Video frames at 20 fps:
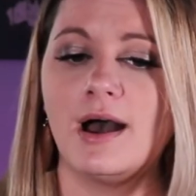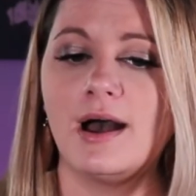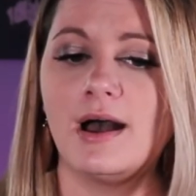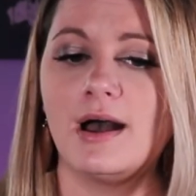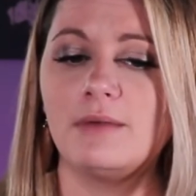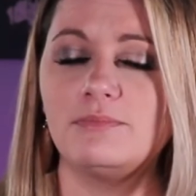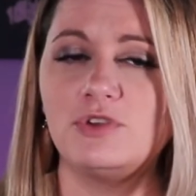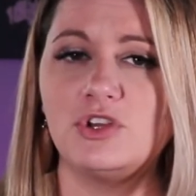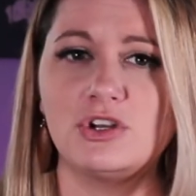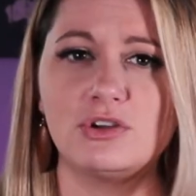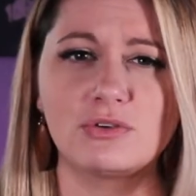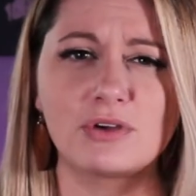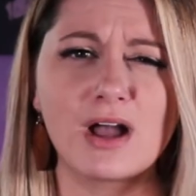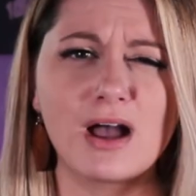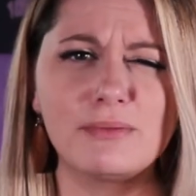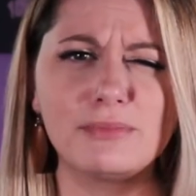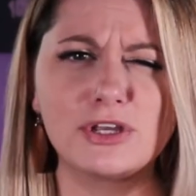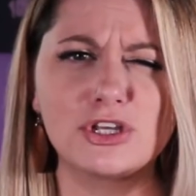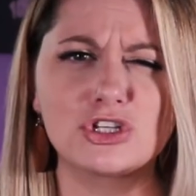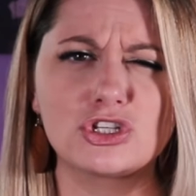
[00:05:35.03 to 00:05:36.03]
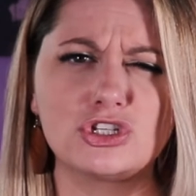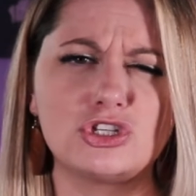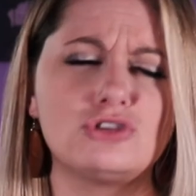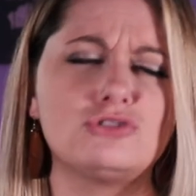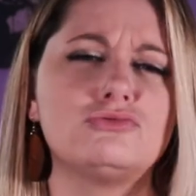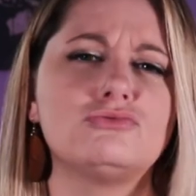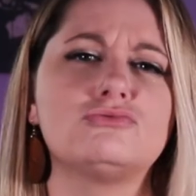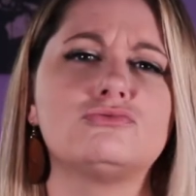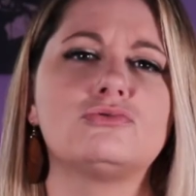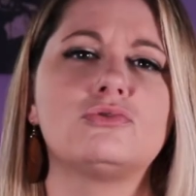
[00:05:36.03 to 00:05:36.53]
um, you know, coming
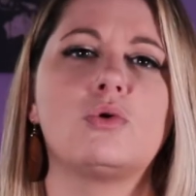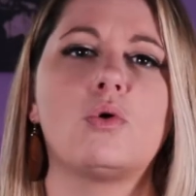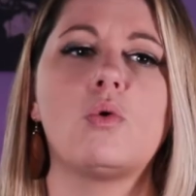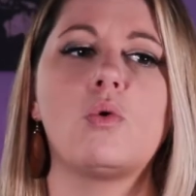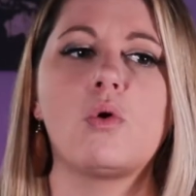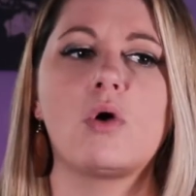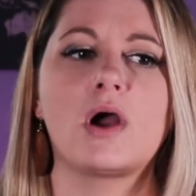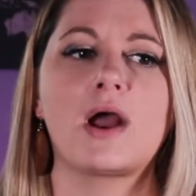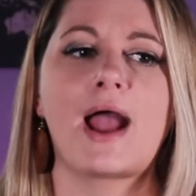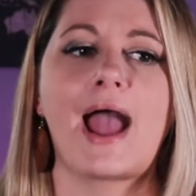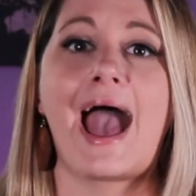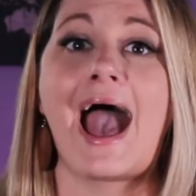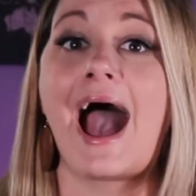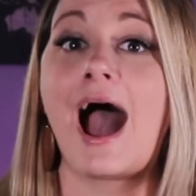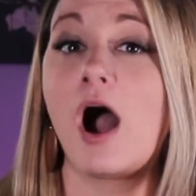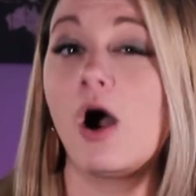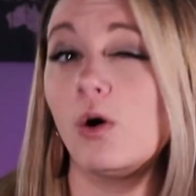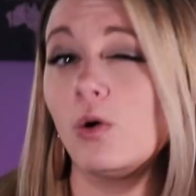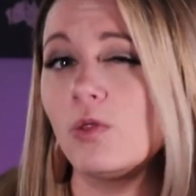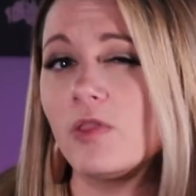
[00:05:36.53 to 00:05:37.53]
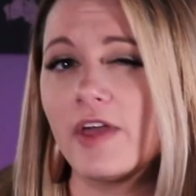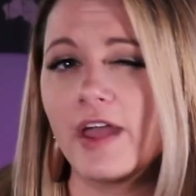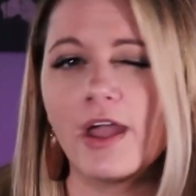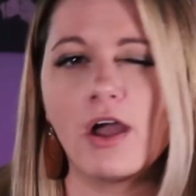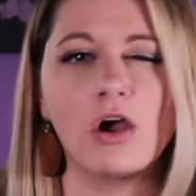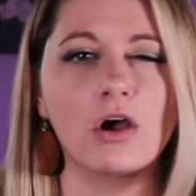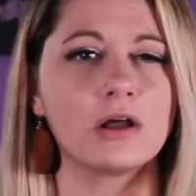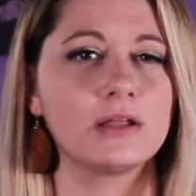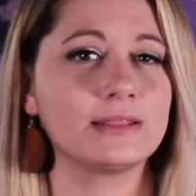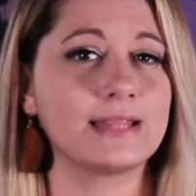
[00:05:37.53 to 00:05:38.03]
soon or how
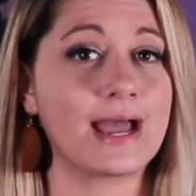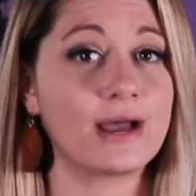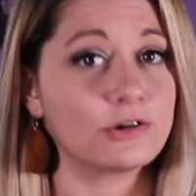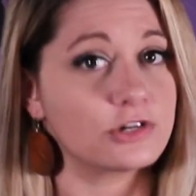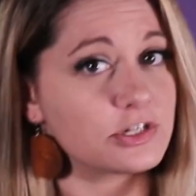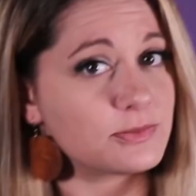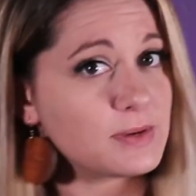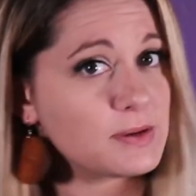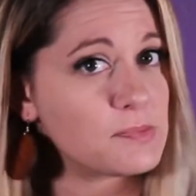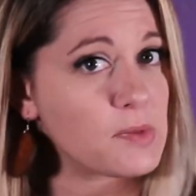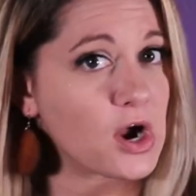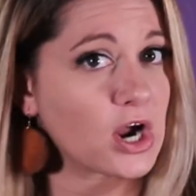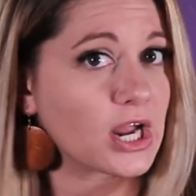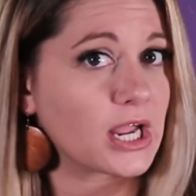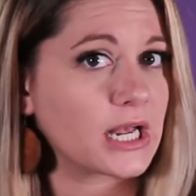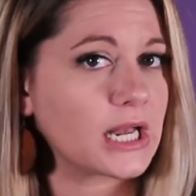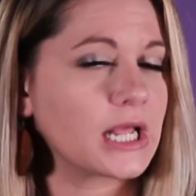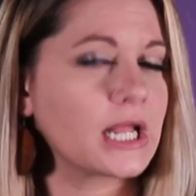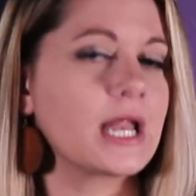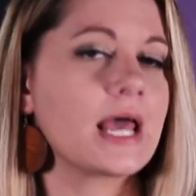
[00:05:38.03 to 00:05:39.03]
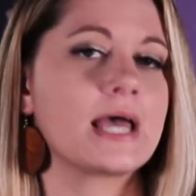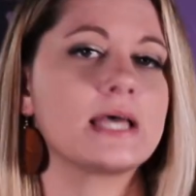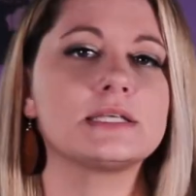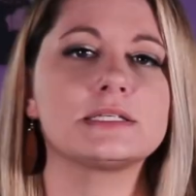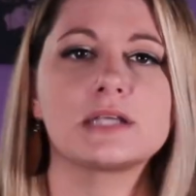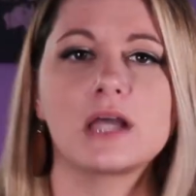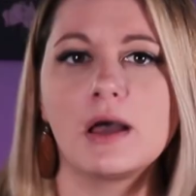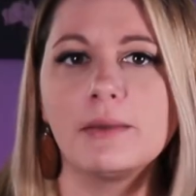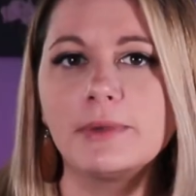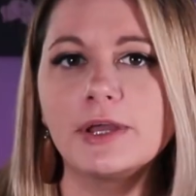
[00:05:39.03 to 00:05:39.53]
they are allowed to be marketed
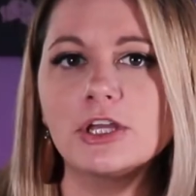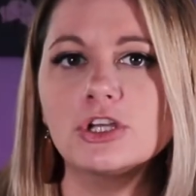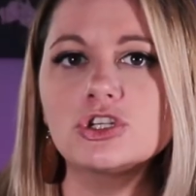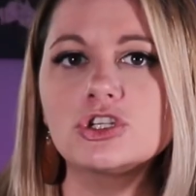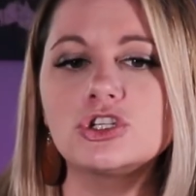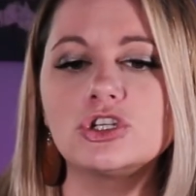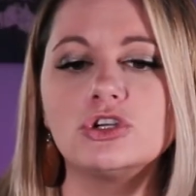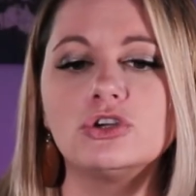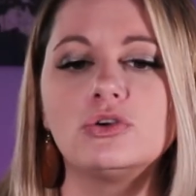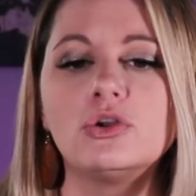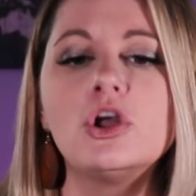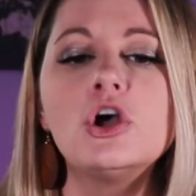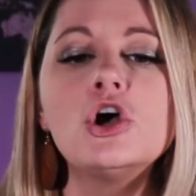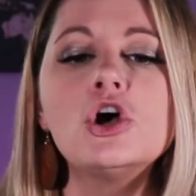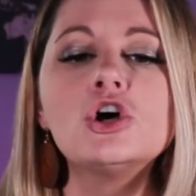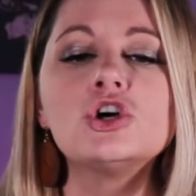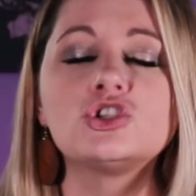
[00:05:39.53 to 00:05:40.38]
as coming soon.